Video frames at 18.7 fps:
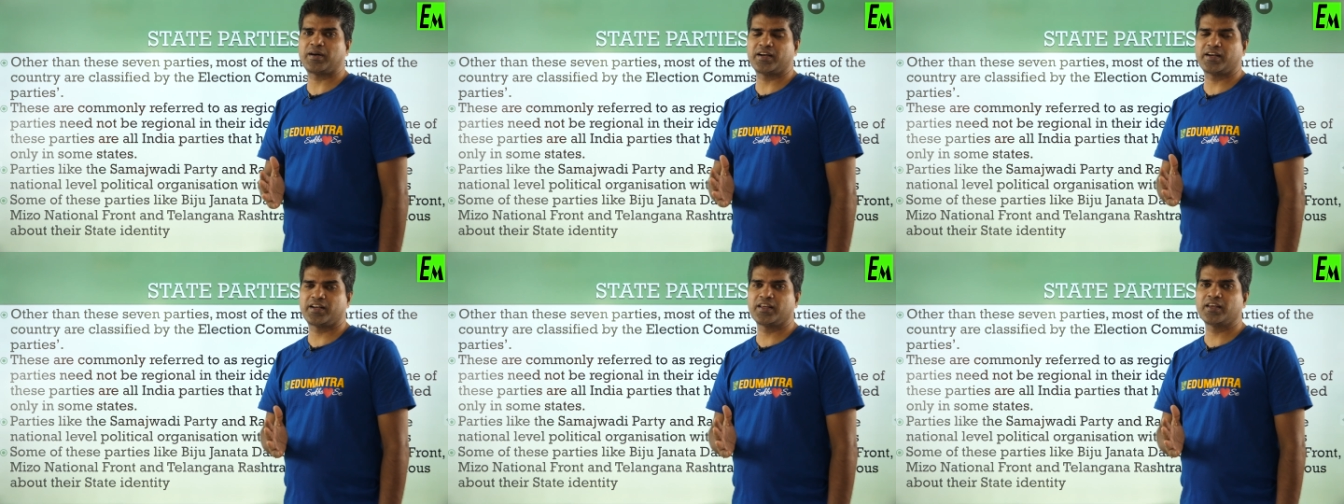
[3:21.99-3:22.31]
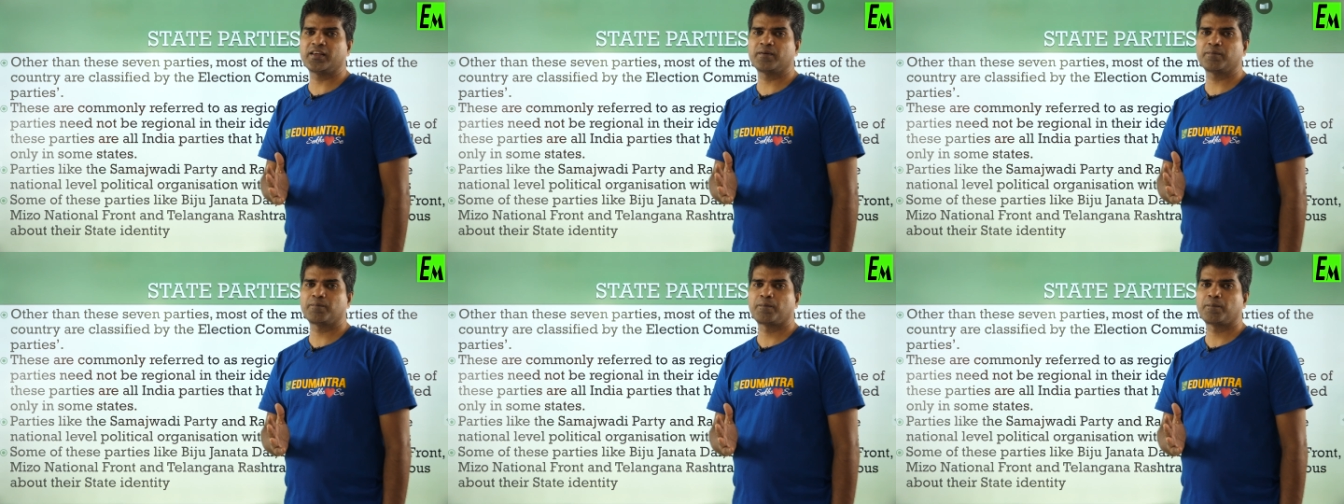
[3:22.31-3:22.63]
party
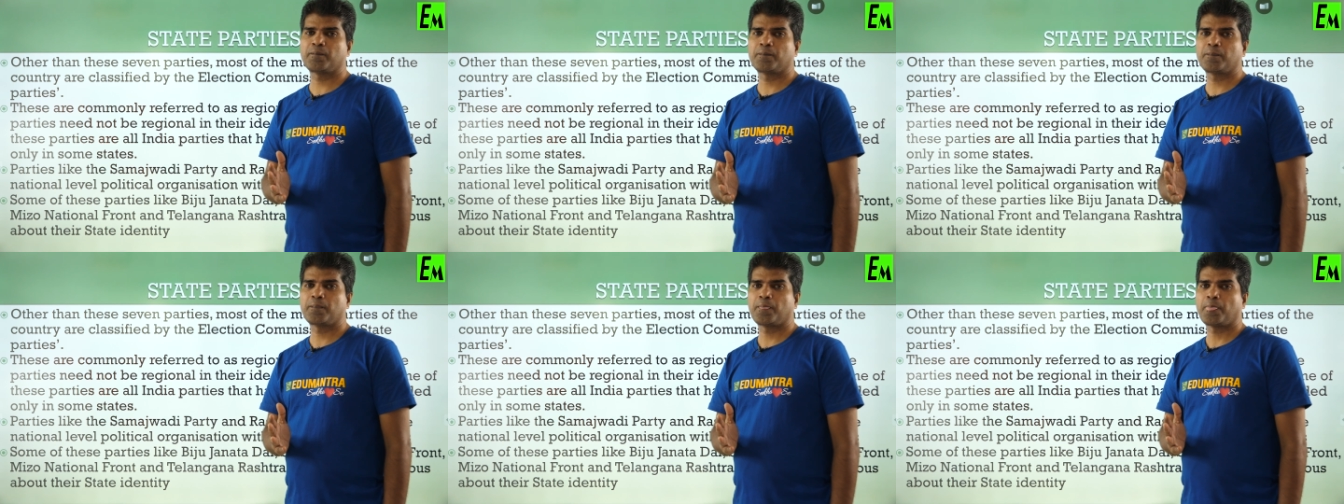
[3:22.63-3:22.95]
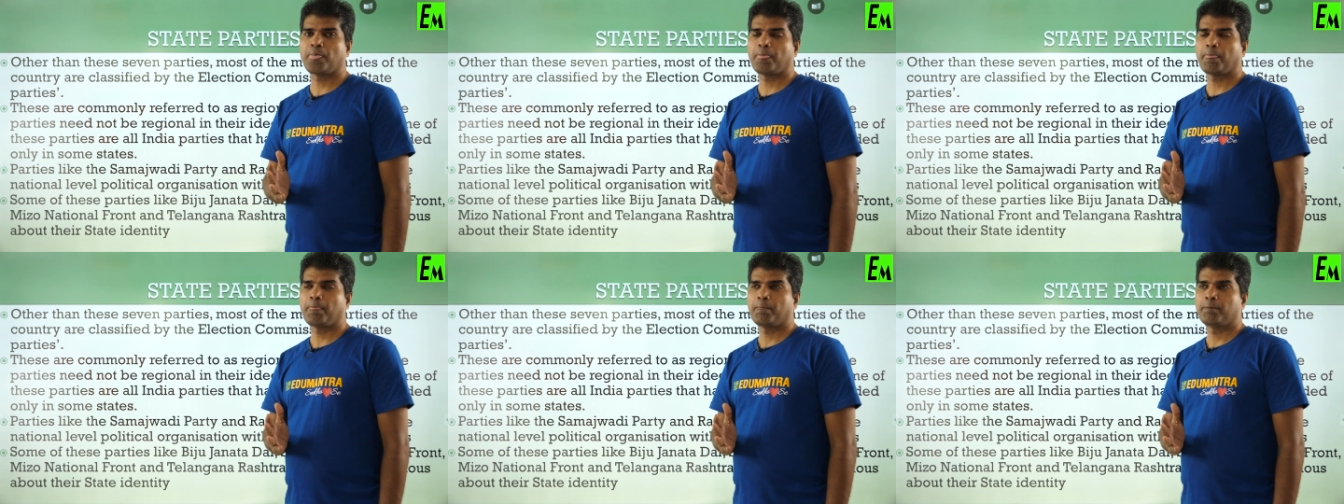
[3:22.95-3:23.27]

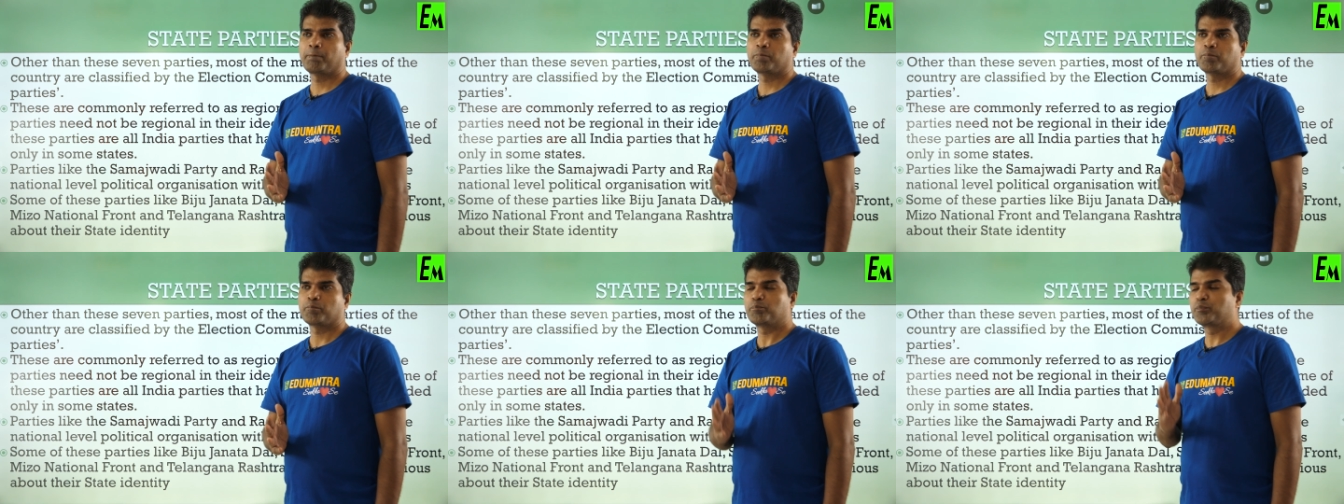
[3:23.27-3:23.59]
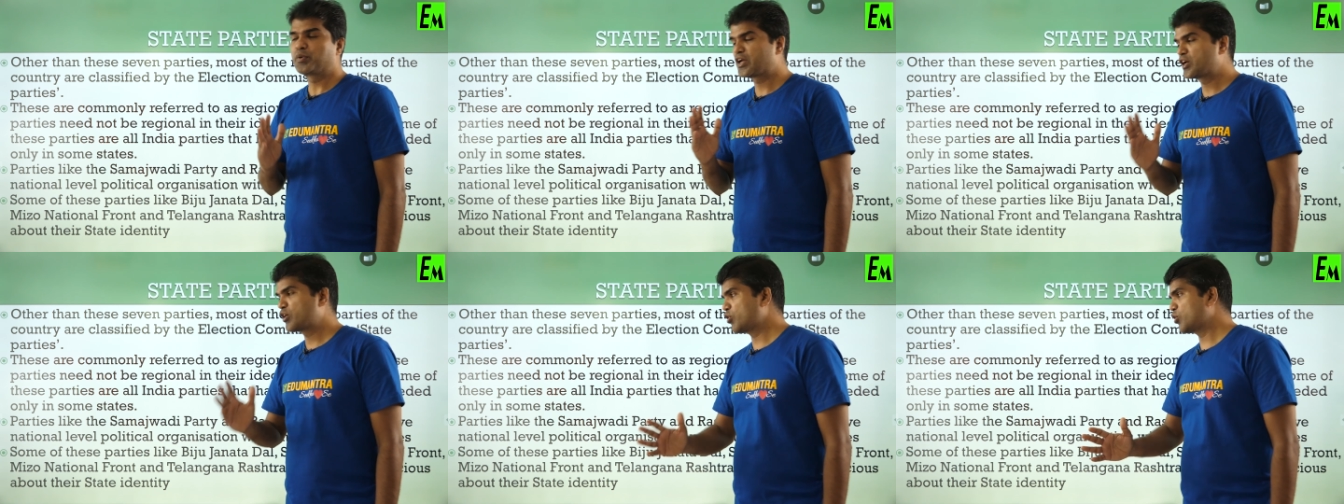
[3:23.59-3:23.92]

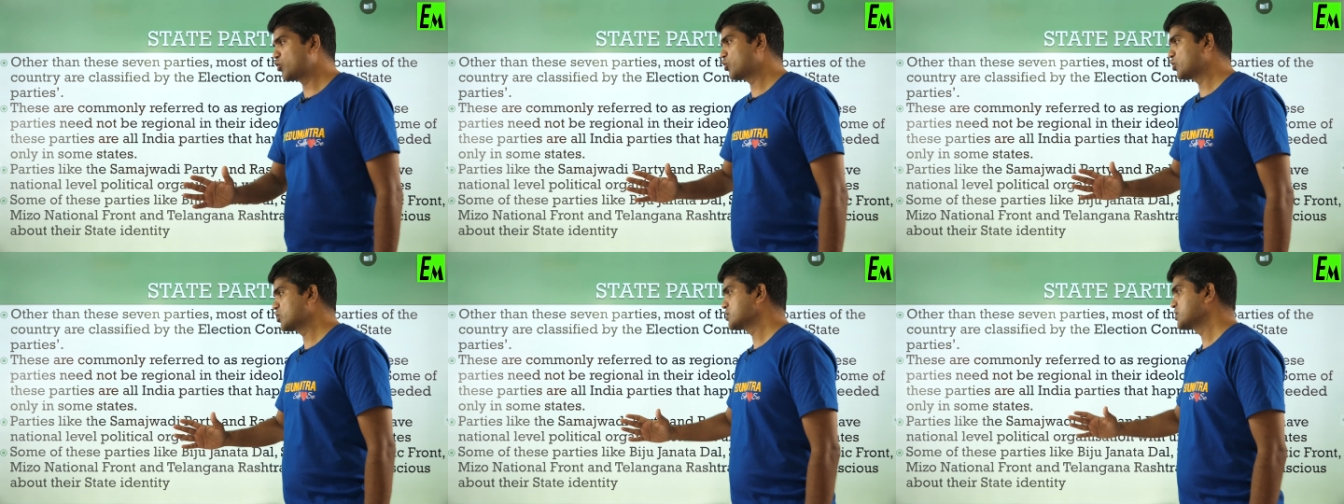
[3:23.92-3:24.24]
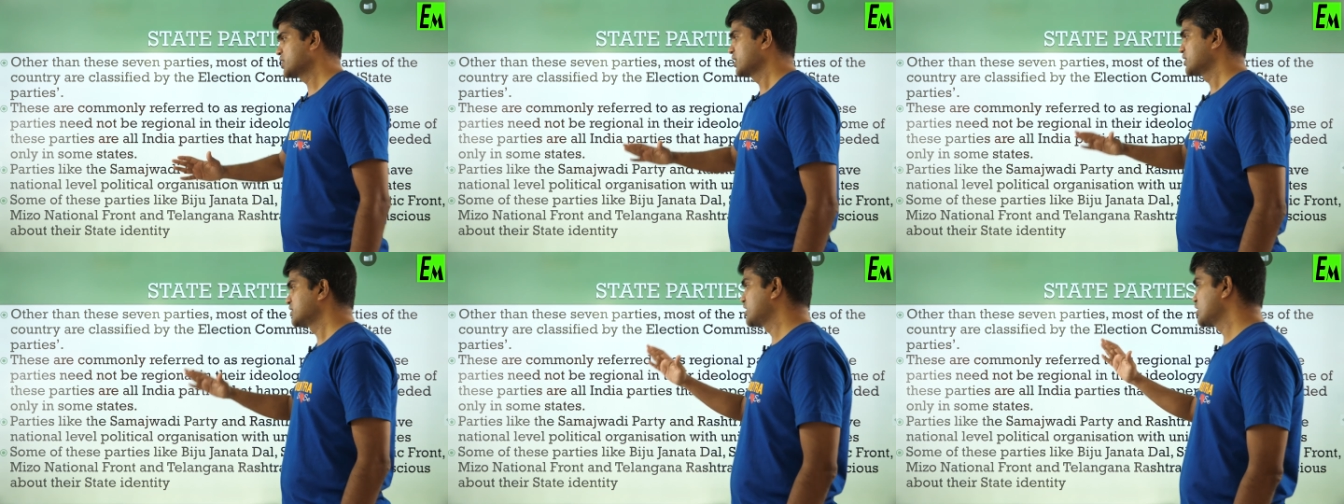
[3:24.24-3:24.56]
because
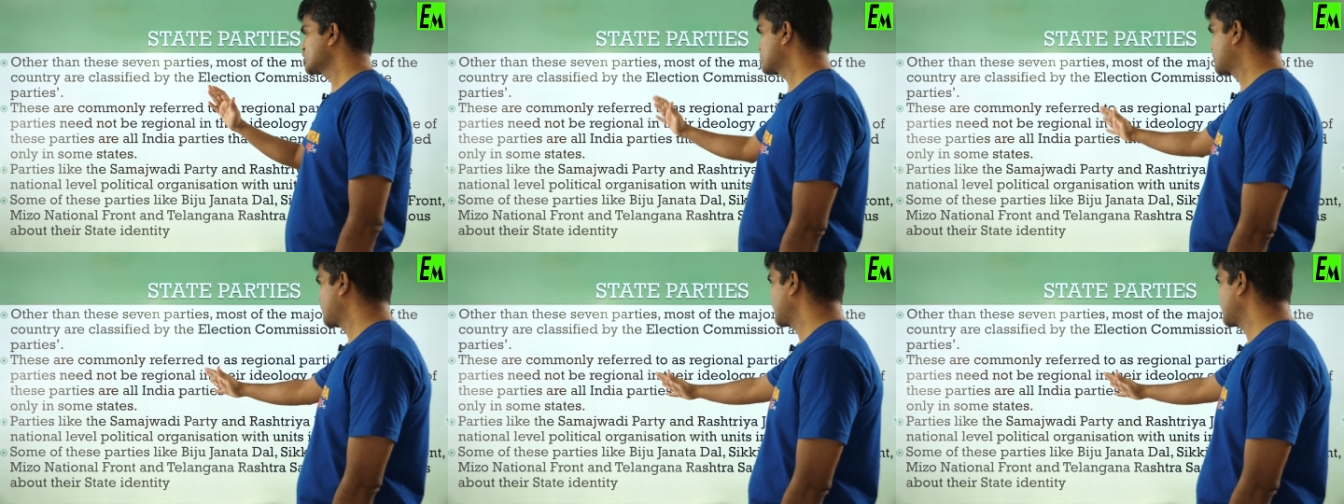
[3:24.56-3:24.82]
these